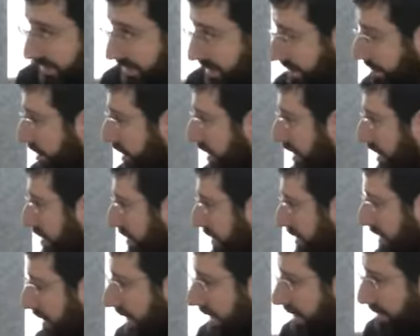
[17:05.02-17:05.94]
and some oil
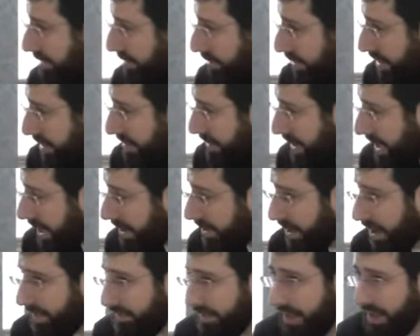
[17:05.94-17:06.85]
was needed for the
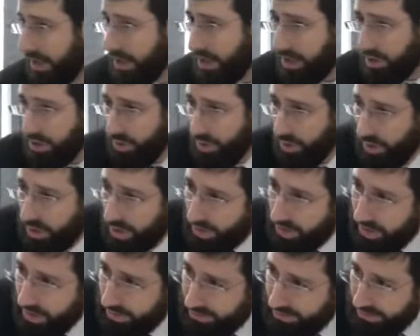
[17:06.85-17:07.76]
Menorah. The
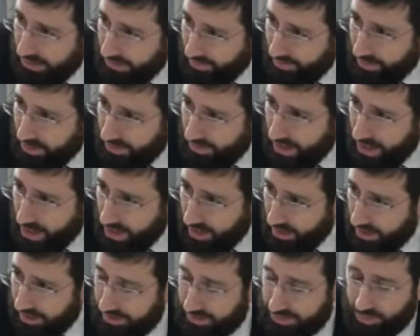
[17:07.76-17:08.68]
oil that was needed for the
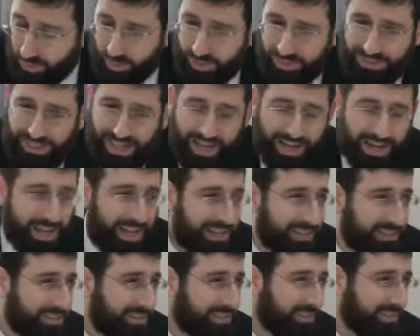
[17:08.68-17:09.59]
Menachos was not
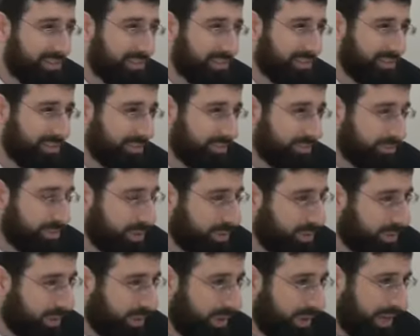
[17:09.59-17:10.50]
as
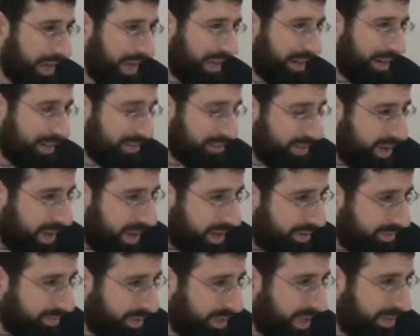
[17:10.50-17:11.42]
pure and as
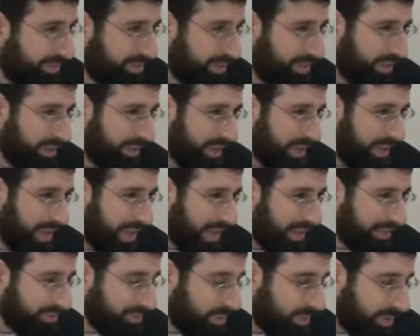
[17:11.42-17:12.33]
high of a level
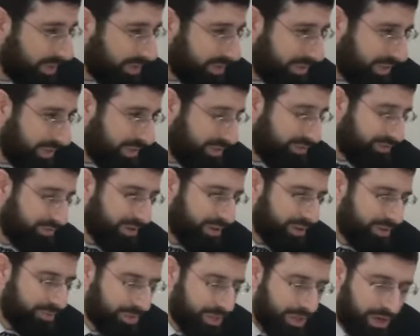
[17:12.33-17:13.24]
as the oil needed
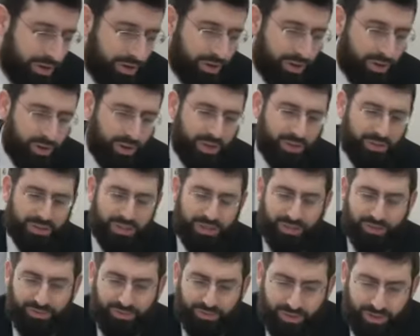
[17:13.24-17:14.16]
for the menorah. The oil
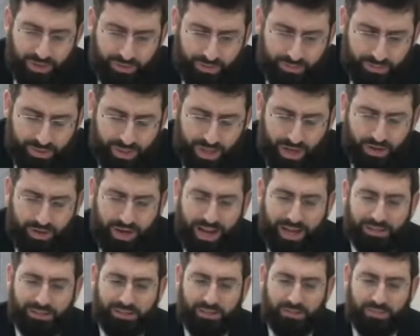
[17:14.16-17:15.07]
needed for the
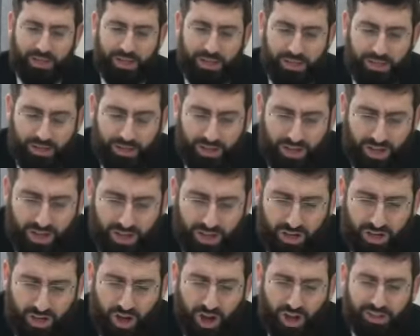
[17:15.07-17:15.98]
menorah has to be
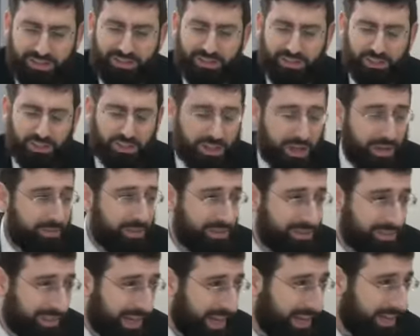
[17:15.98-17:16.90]
kasas,
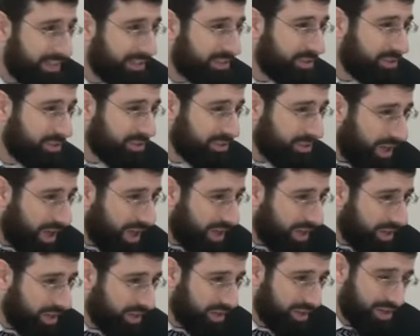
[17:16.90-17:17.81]
shemen zayis,
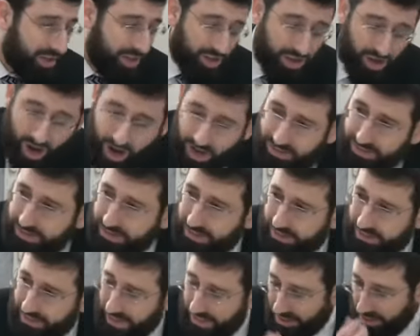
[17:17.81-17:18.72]
zach,
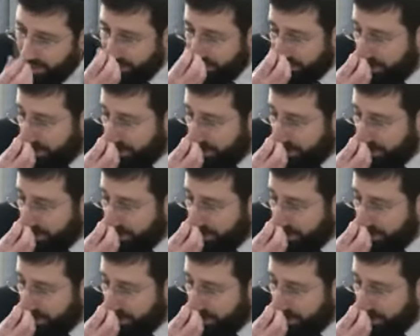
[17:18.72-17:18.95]
kasas, like the